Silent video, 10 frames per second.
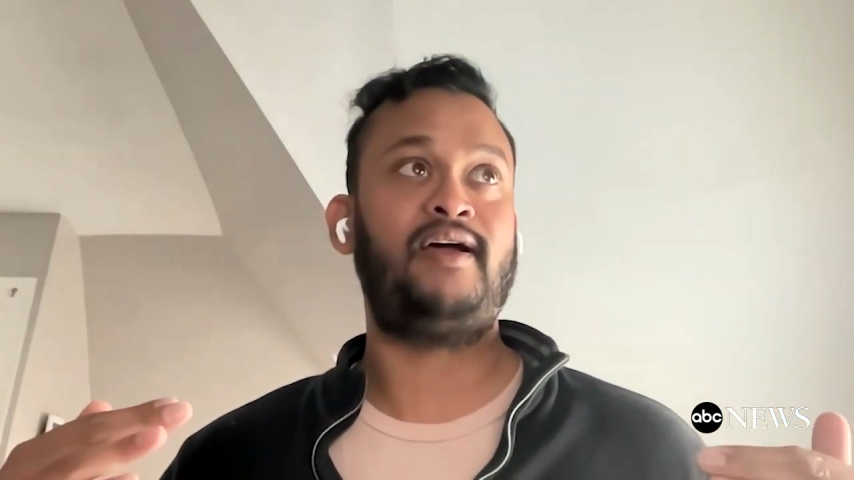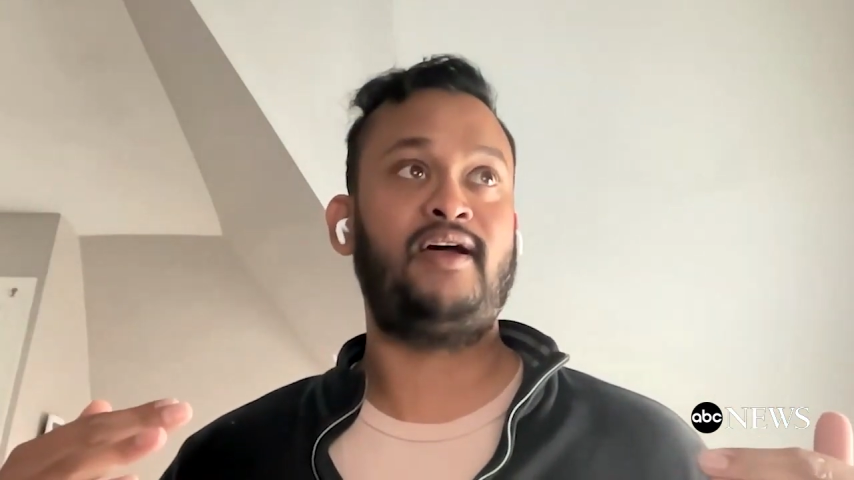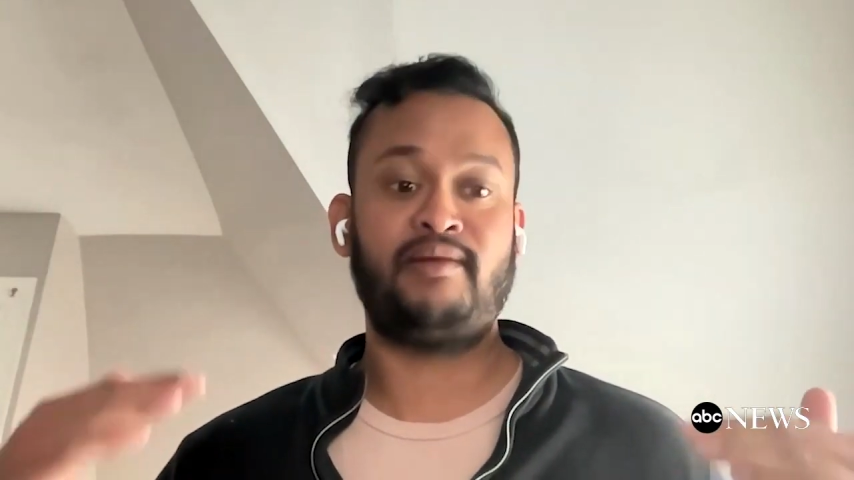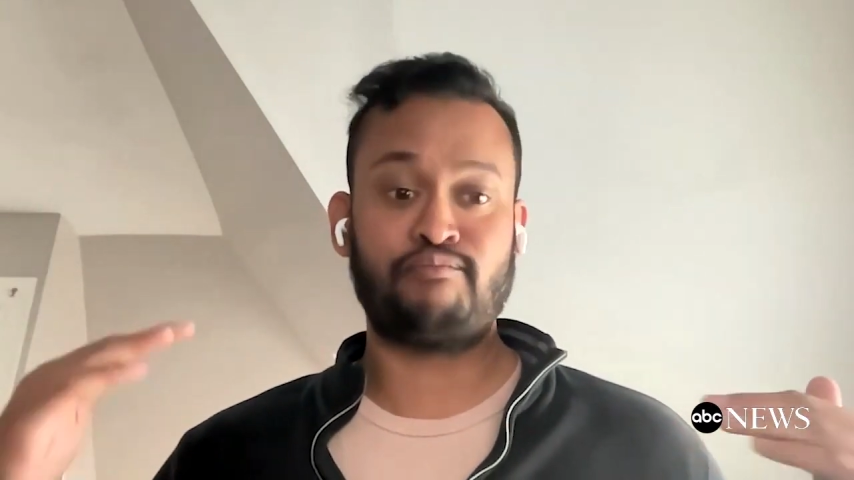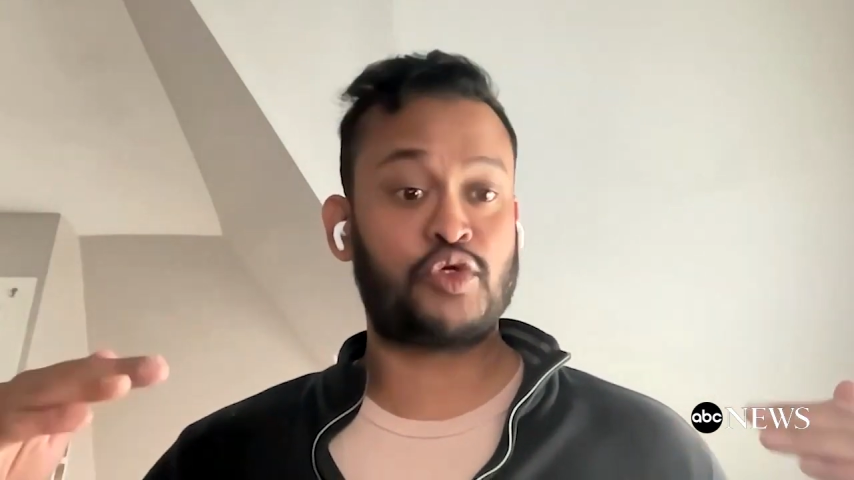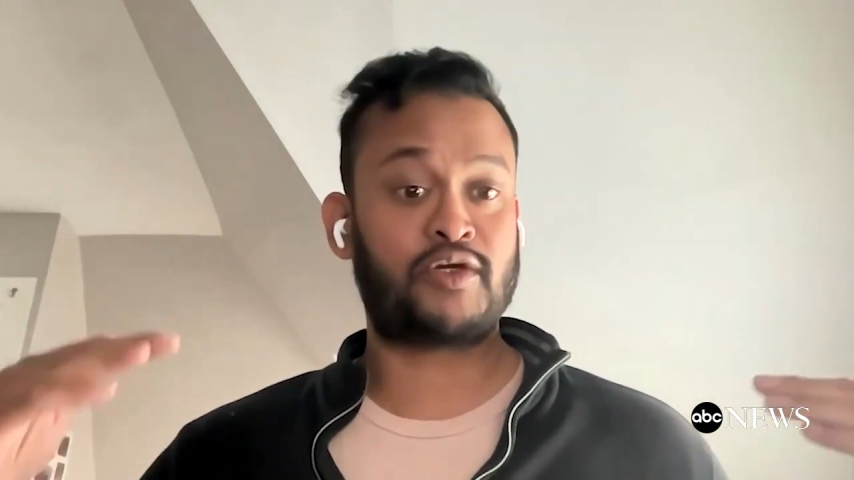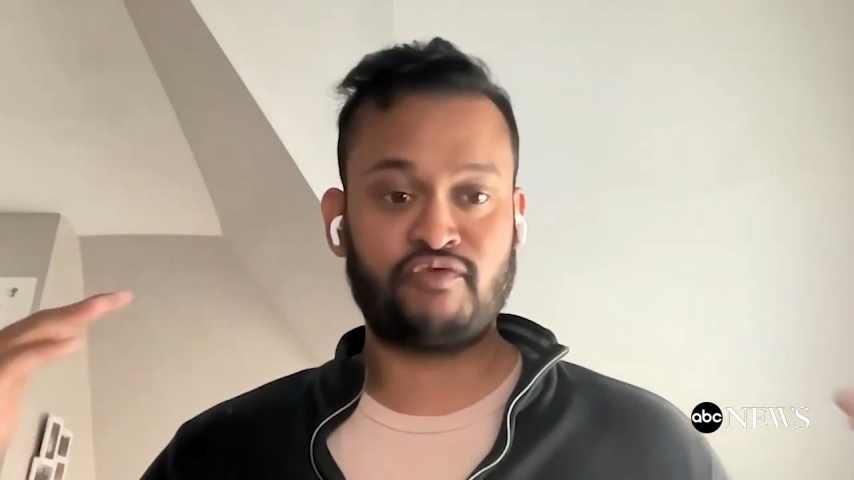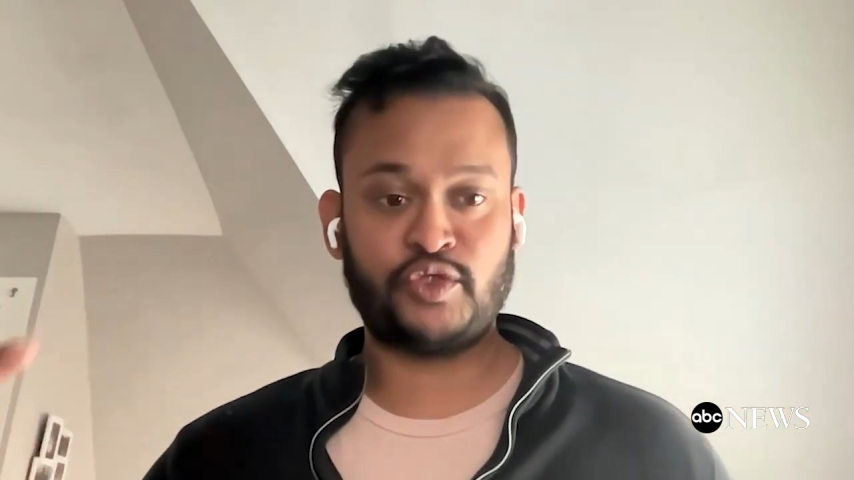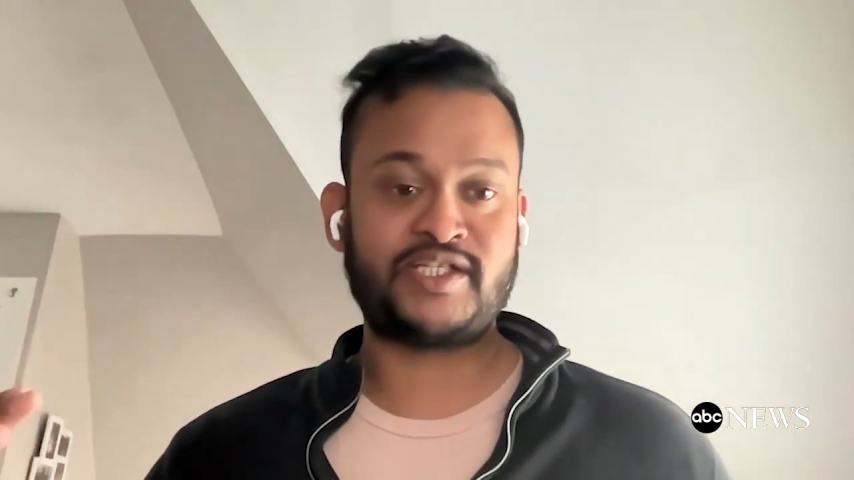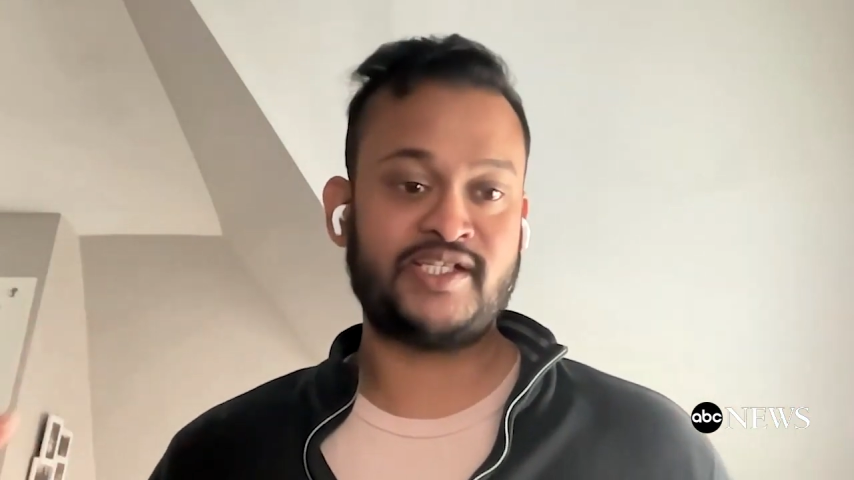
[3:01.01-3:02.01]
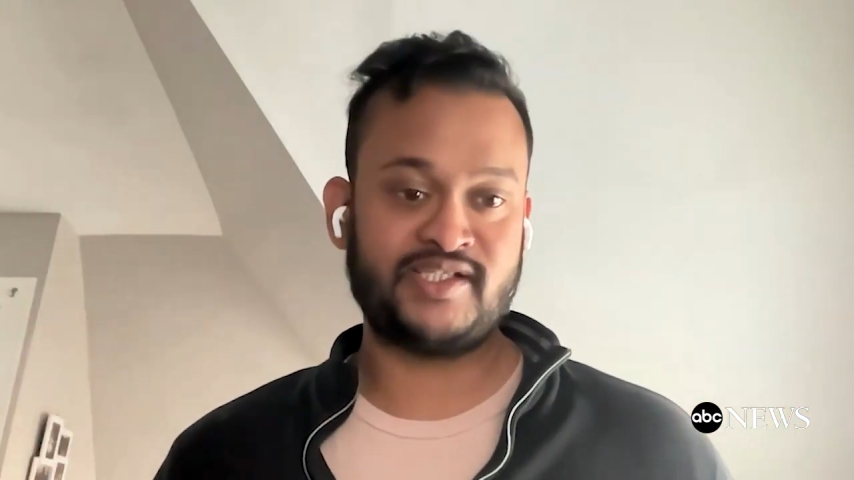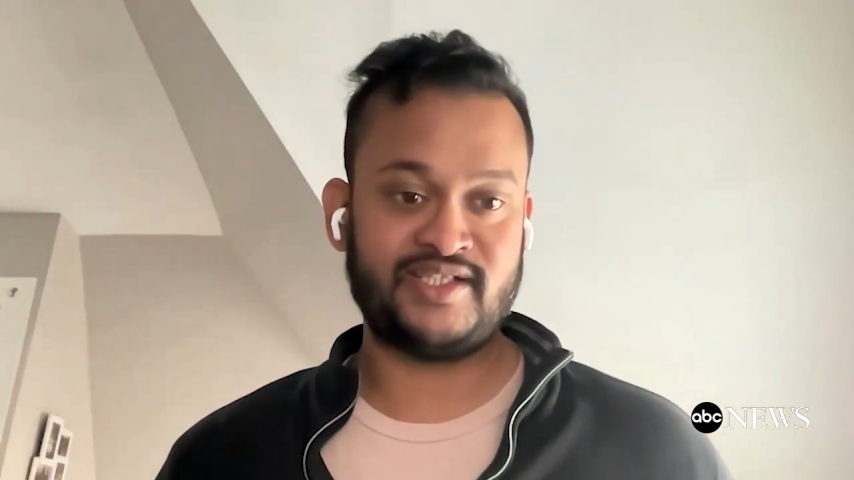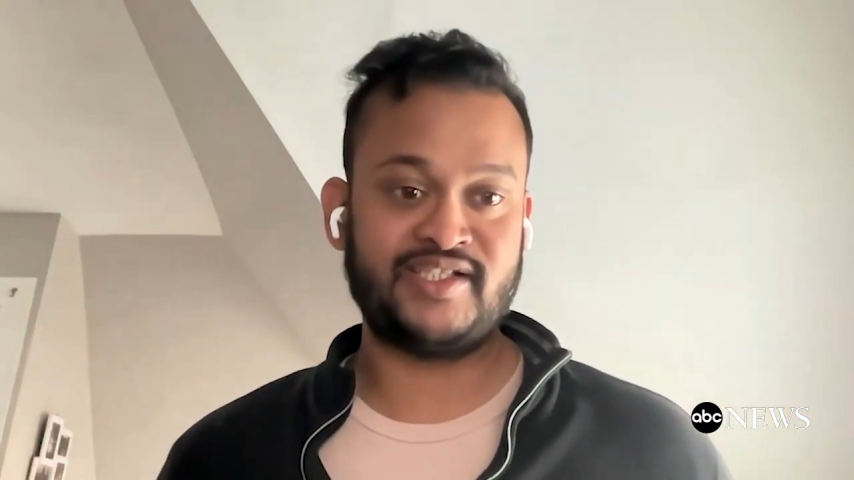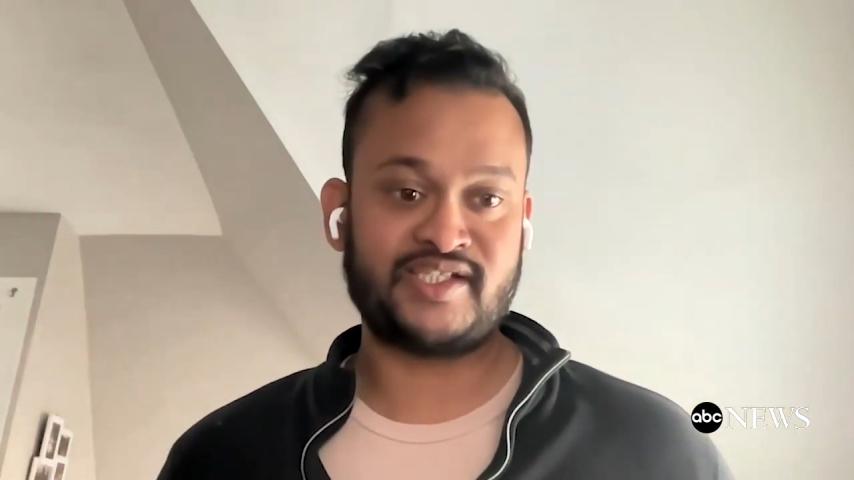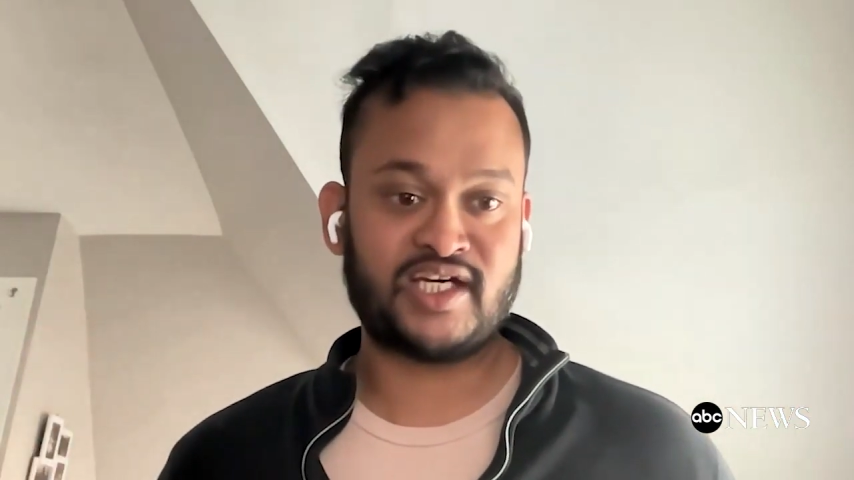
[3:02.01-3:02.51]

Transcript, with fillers: uh, important voices in this